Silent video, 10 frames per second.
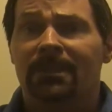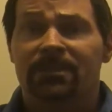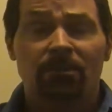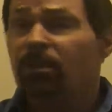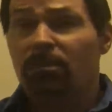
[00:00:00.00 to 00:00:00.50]

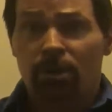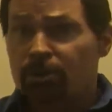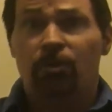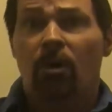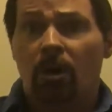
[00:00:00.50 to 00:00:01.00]
simply
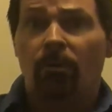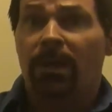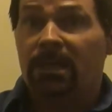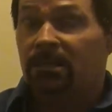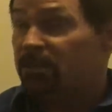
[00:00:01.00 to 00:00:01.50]
because you'd
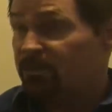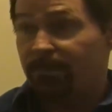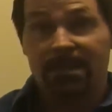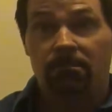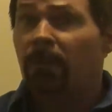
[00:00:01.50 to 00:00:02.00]
already
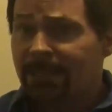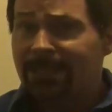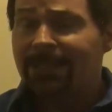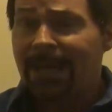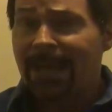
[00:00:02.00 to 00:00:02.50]
spent money
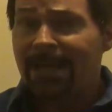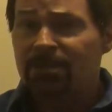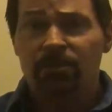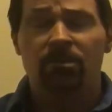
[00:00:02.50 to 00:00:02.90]
in gas,